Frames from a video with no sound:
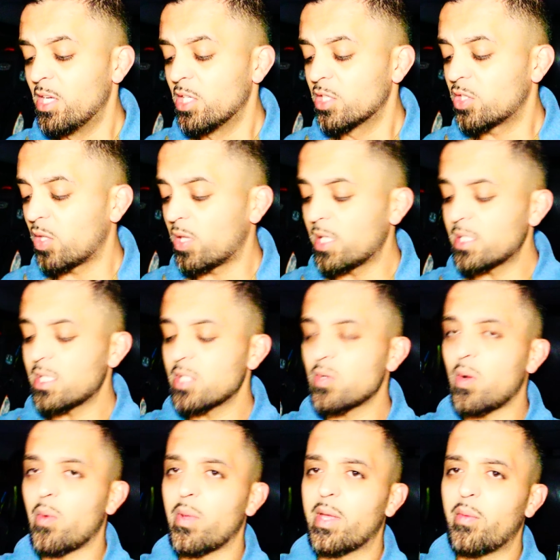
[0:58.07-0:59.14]
So this is
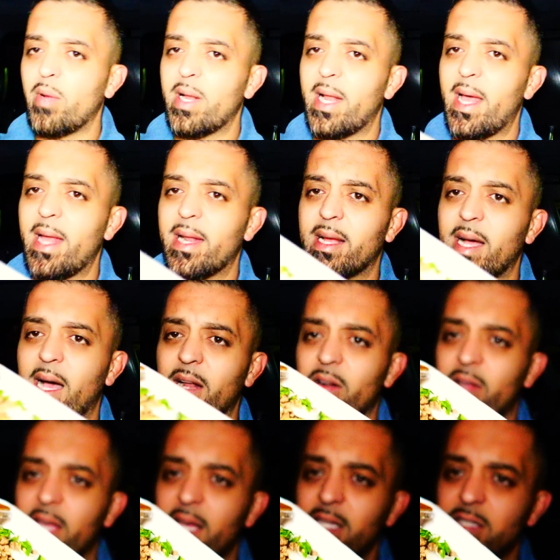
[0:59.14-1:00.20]
what we went ahead and got.
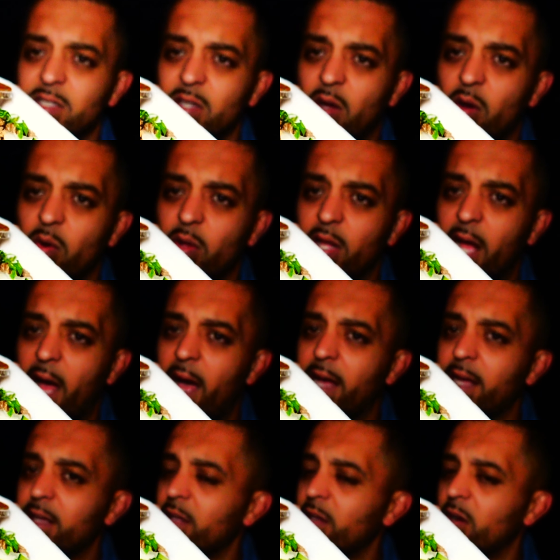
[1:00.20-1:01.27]
Okay, so
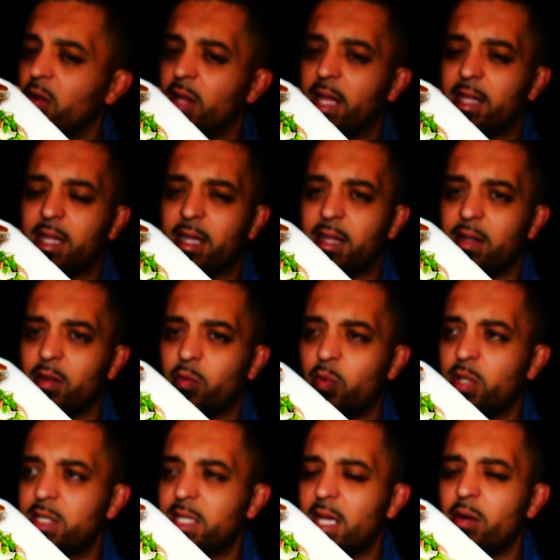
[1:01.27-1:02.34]
like
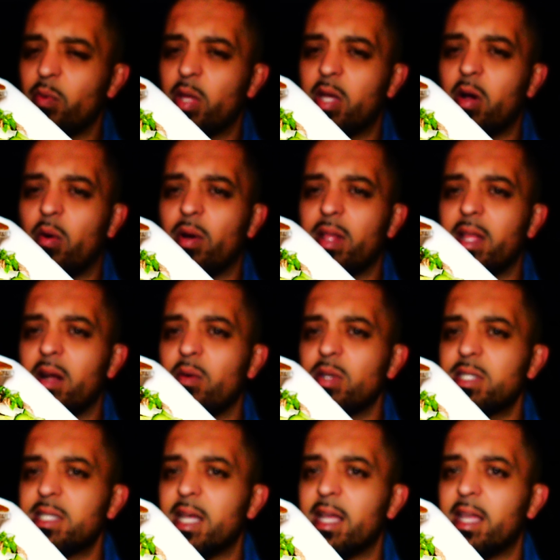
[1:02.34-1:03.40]
we said, we go in there, we
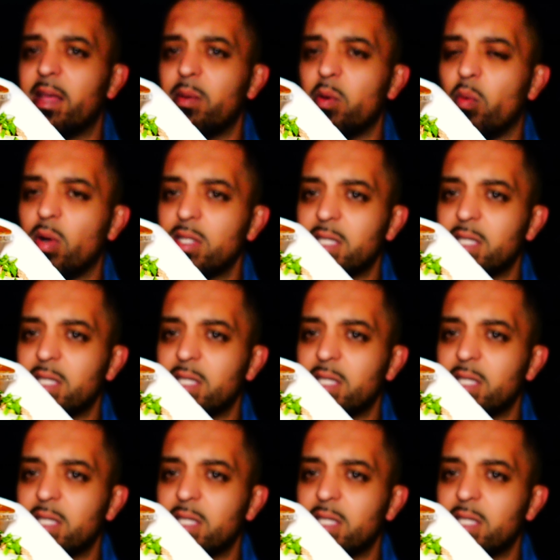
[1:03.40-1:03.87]
say give me one